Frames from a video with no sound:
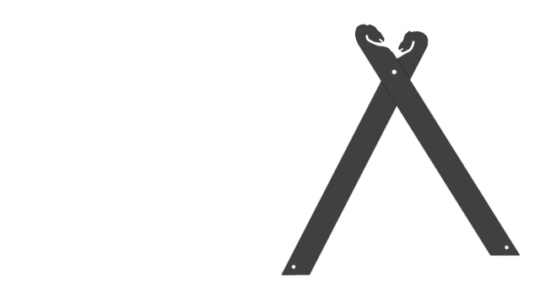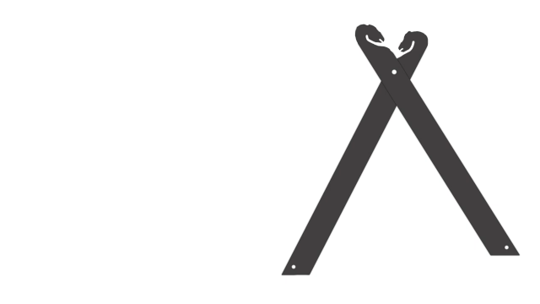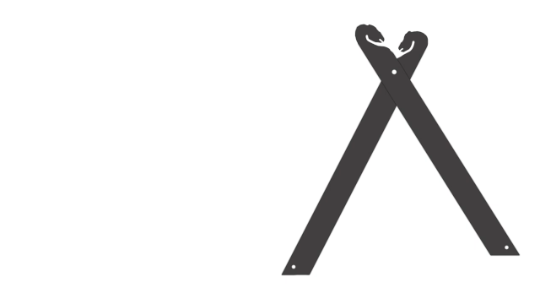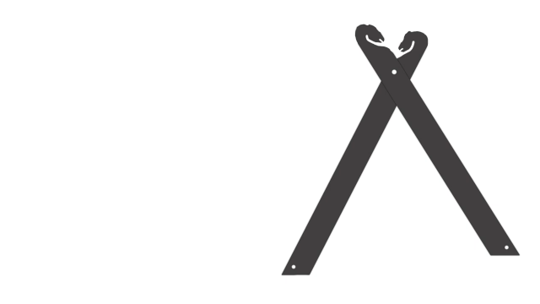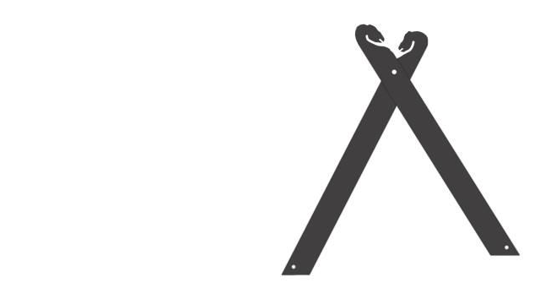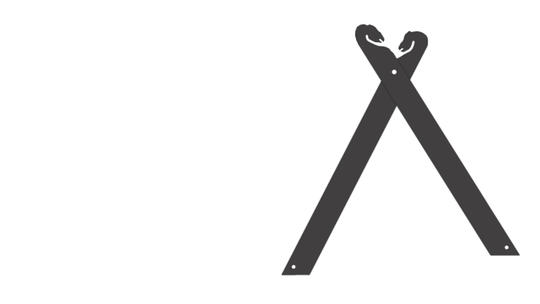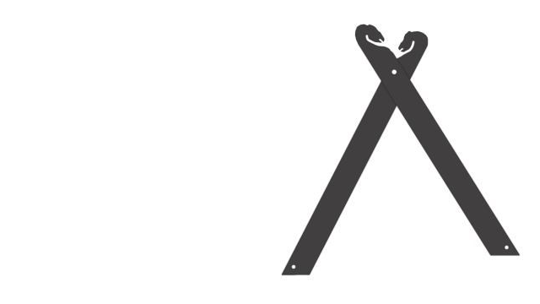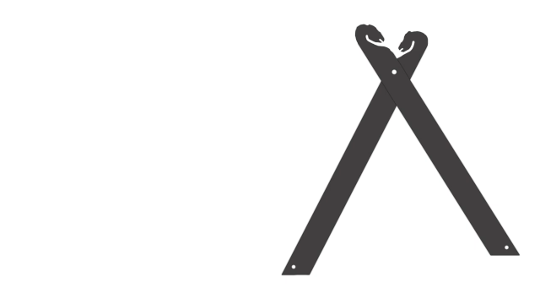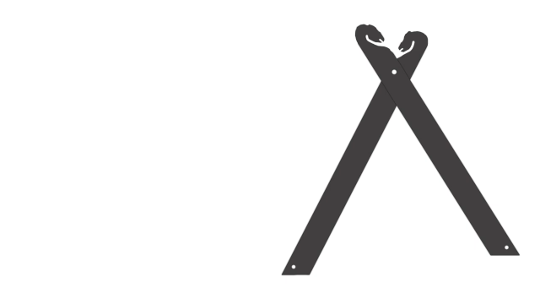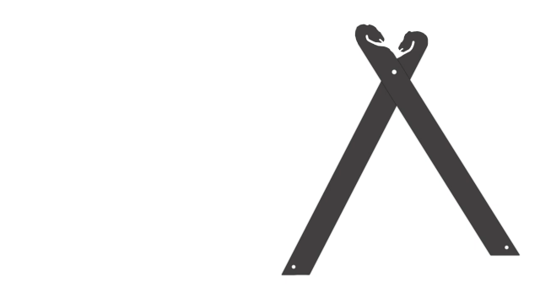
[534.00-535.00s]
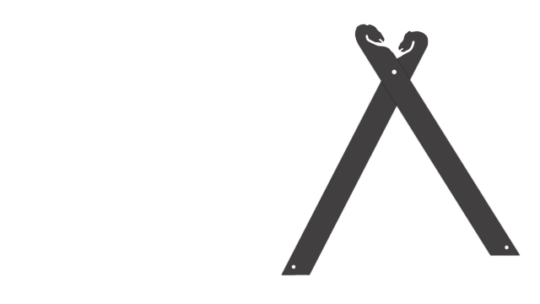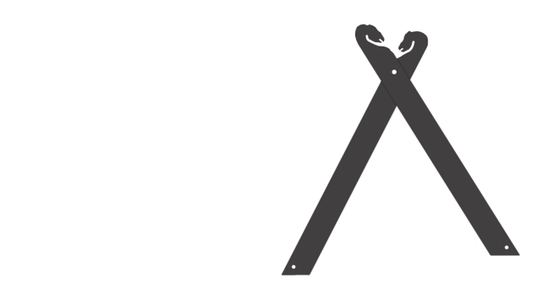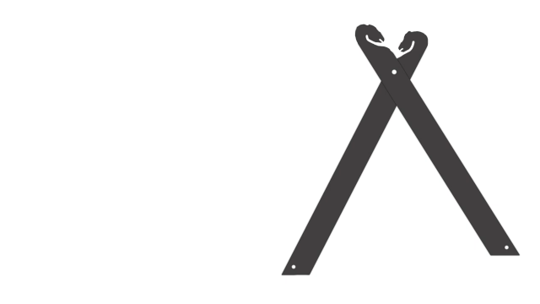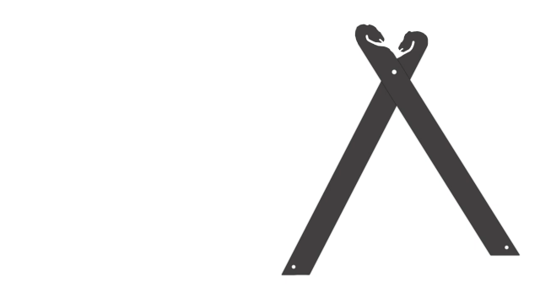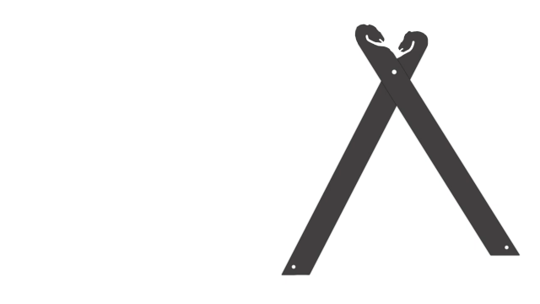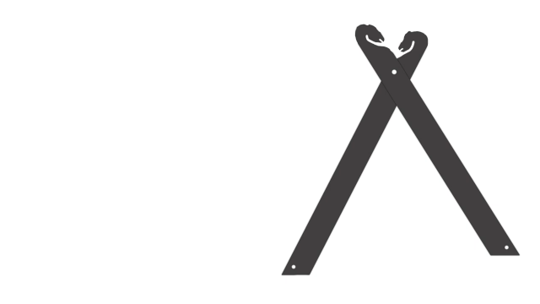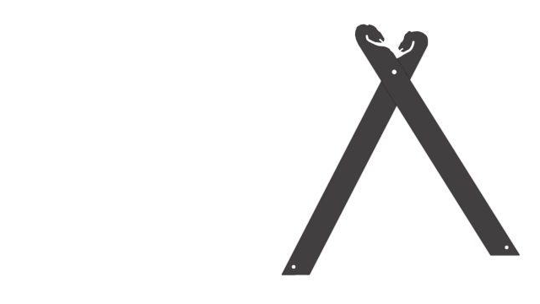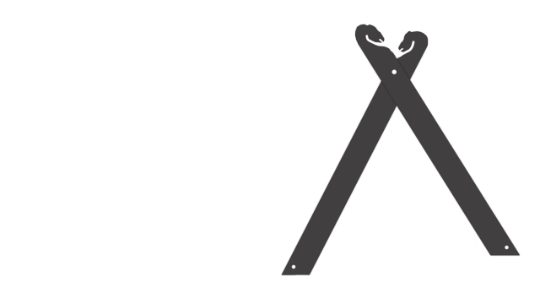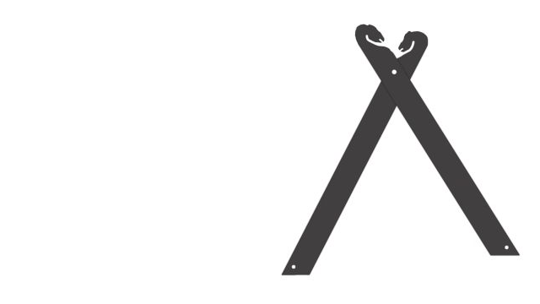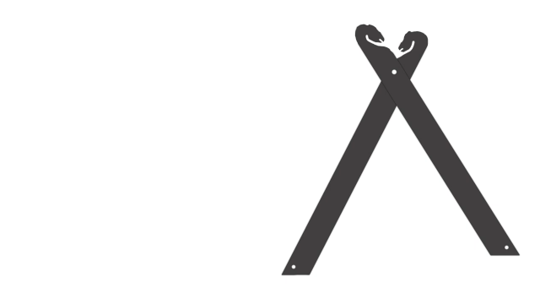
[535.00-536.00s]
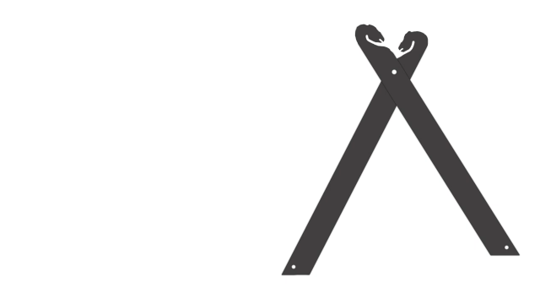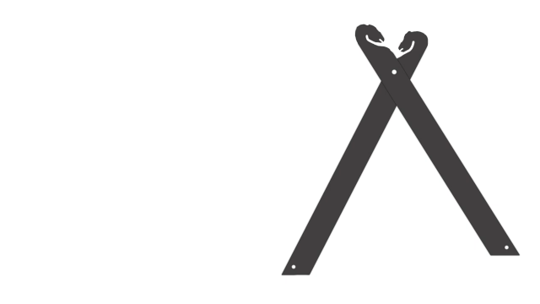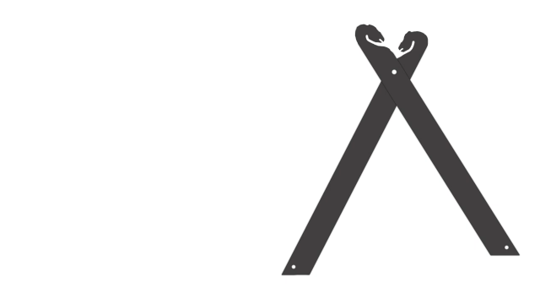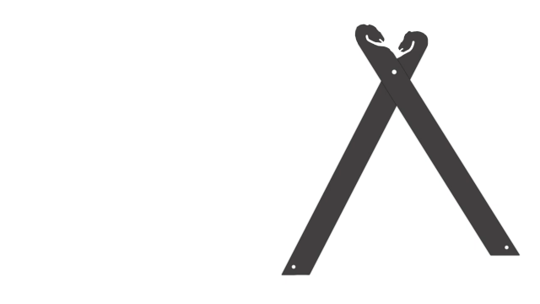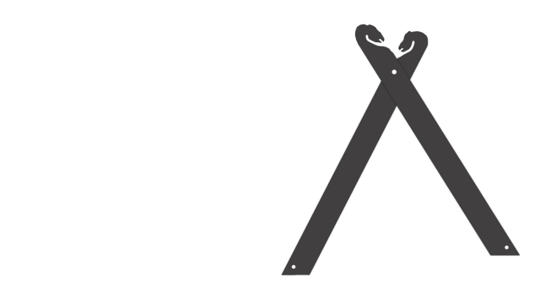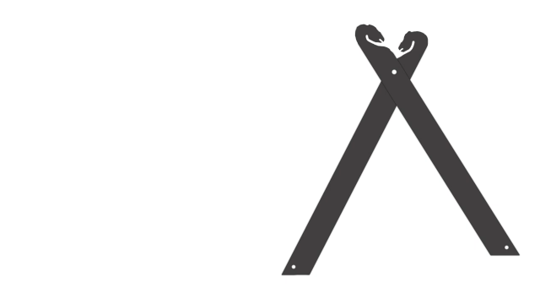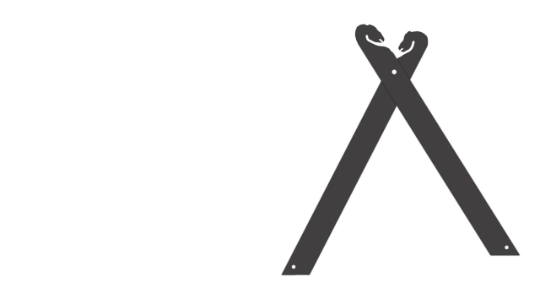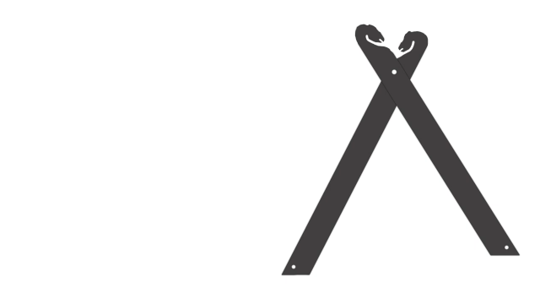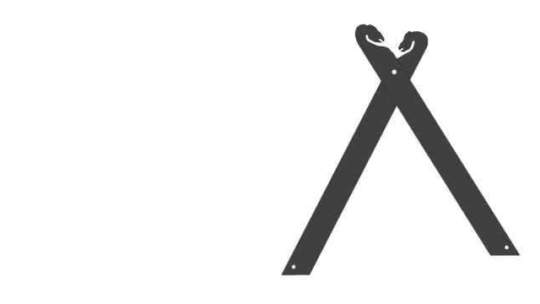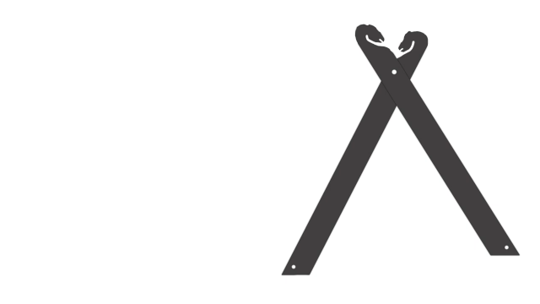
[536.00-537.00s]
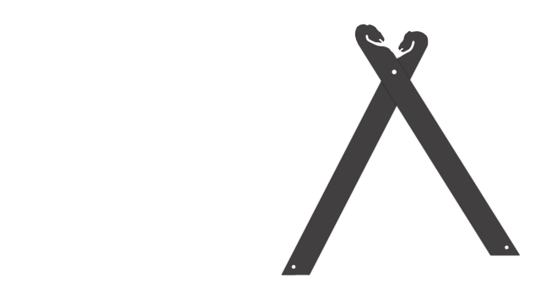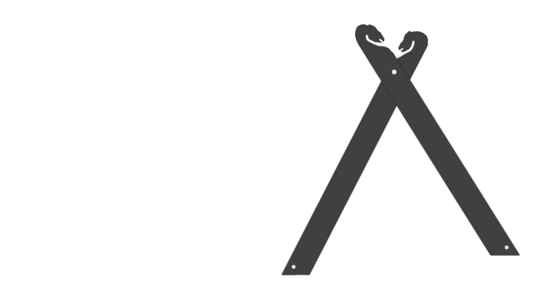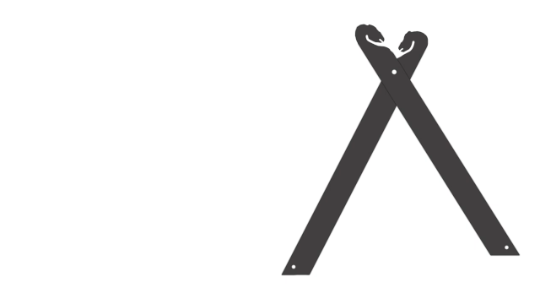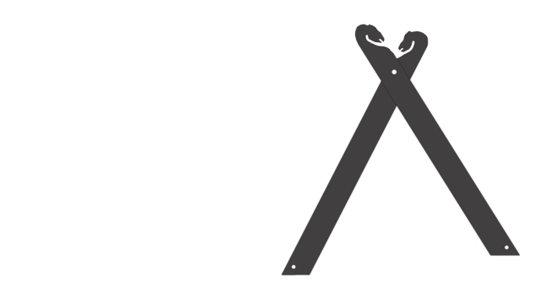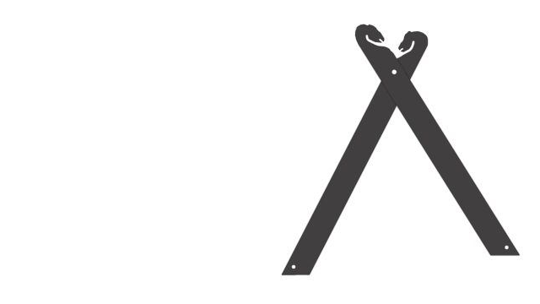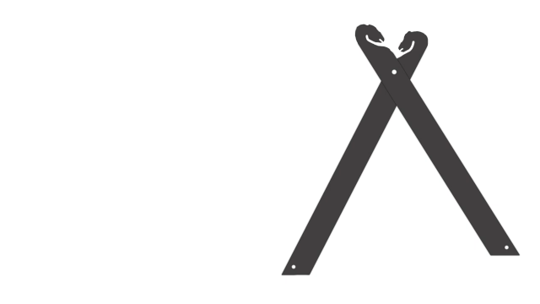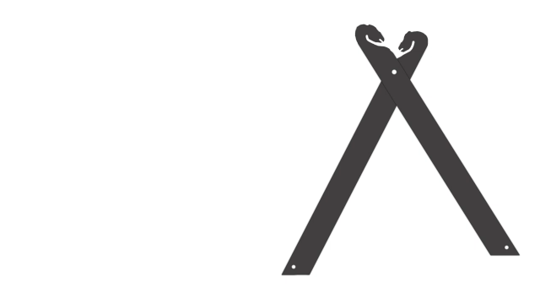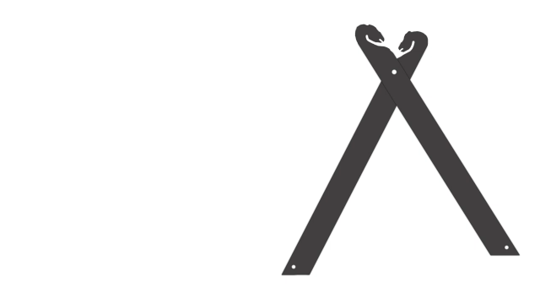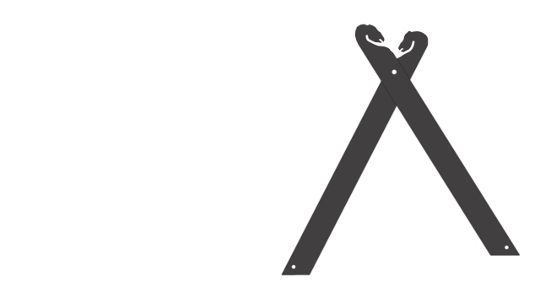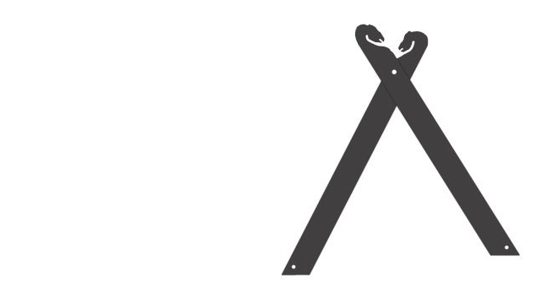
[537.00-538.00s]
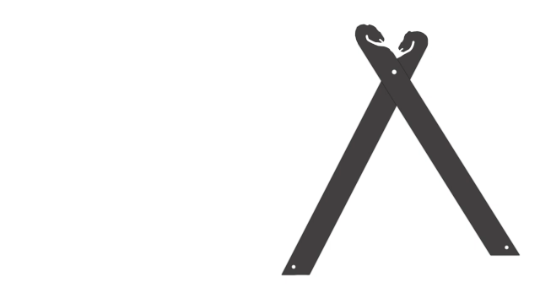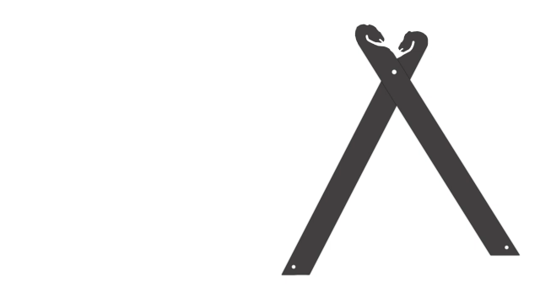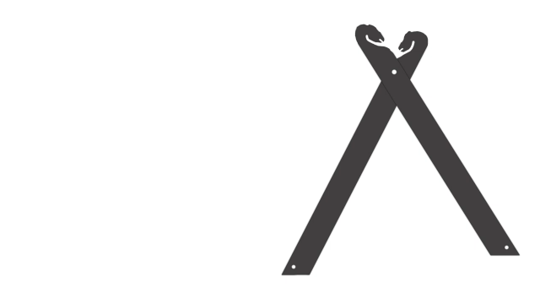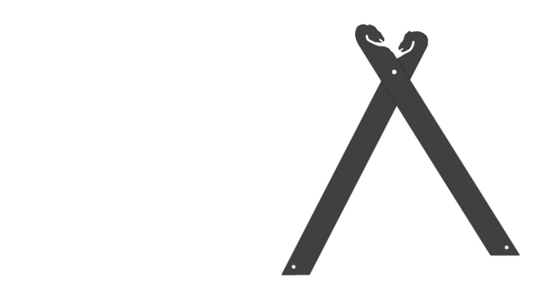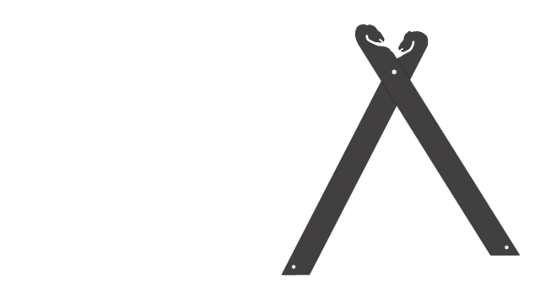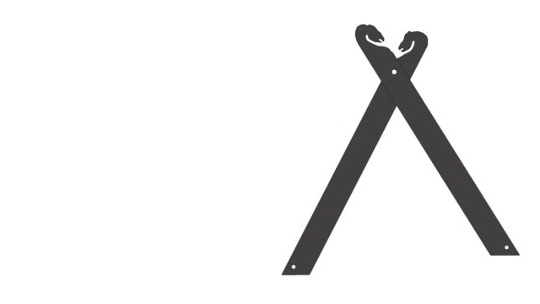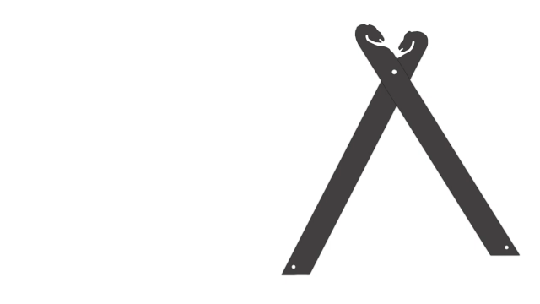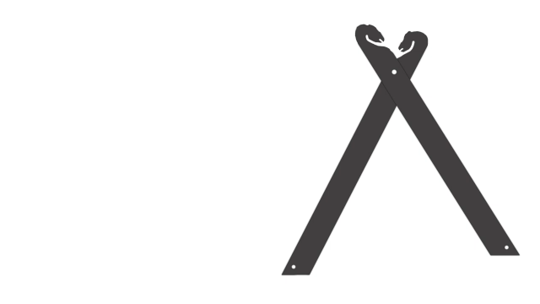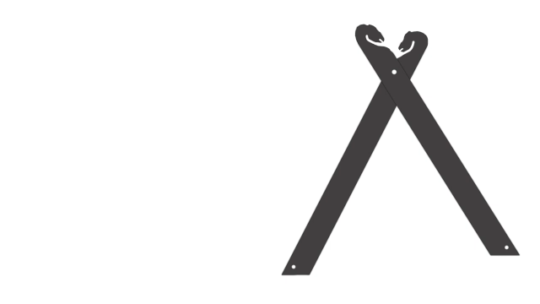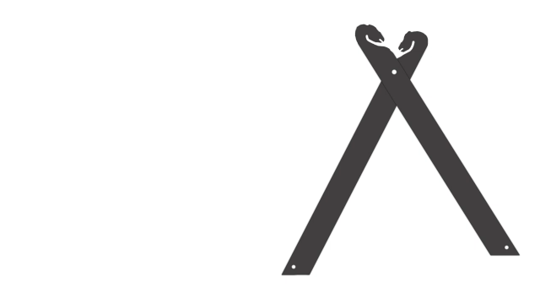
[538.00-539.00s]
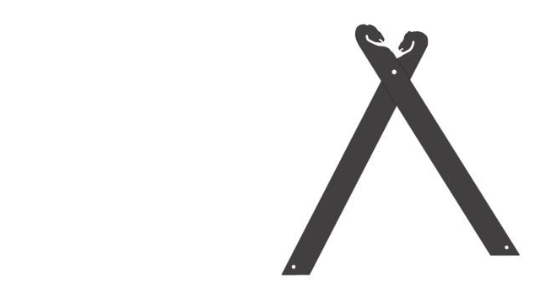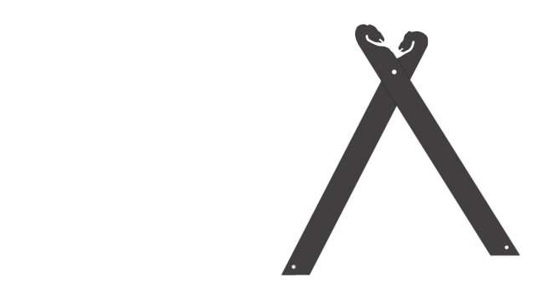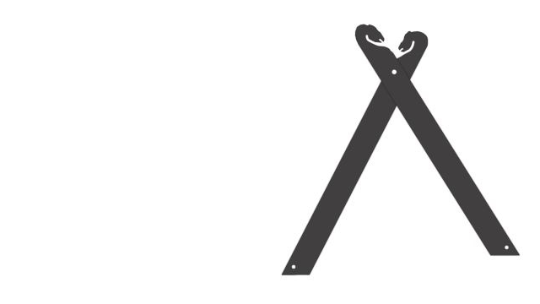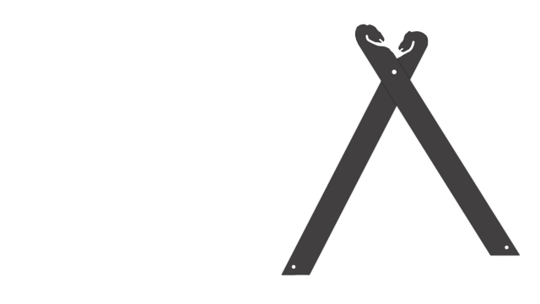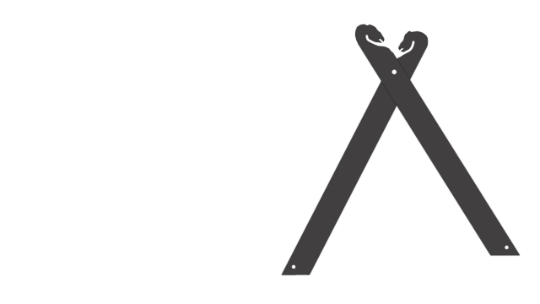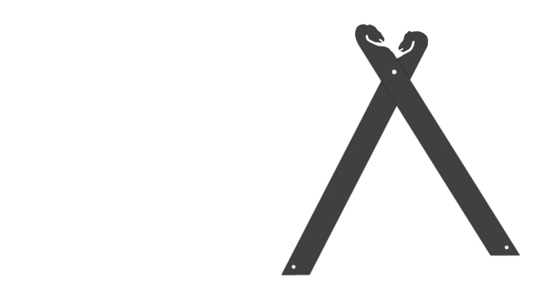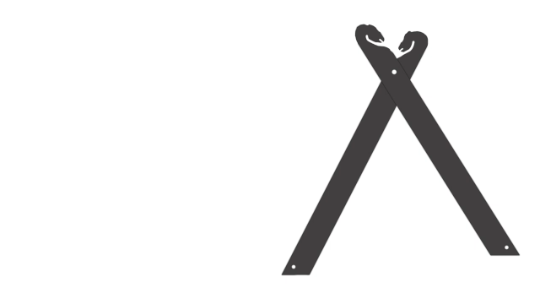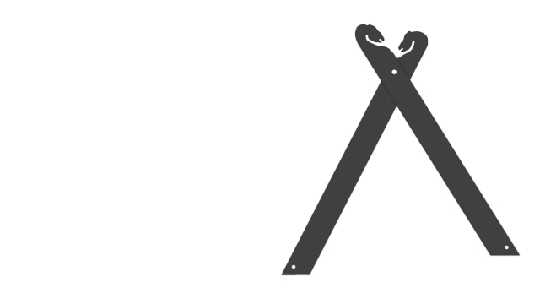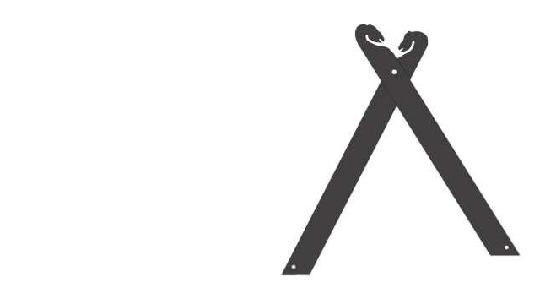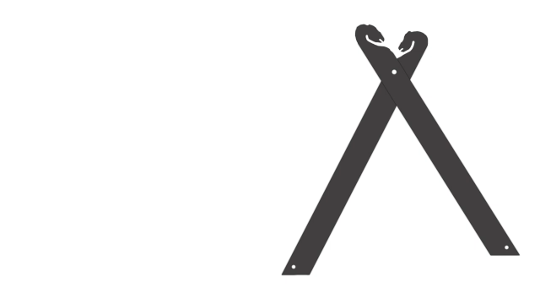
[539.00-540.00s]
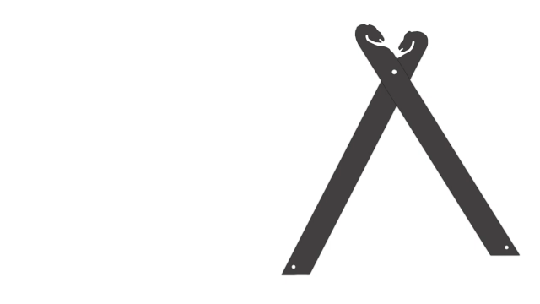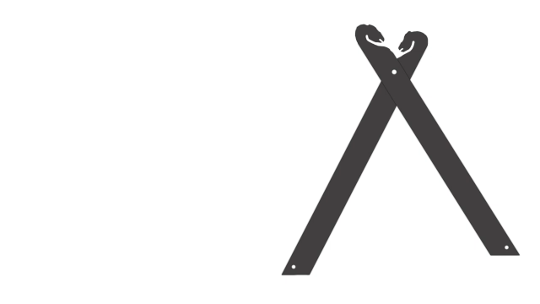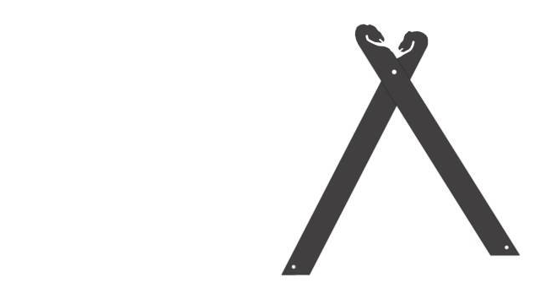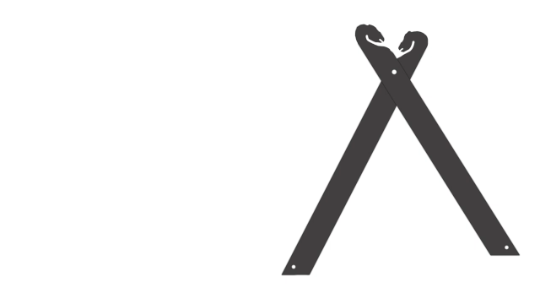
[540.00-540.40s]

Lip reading: [unreadable: no face in view]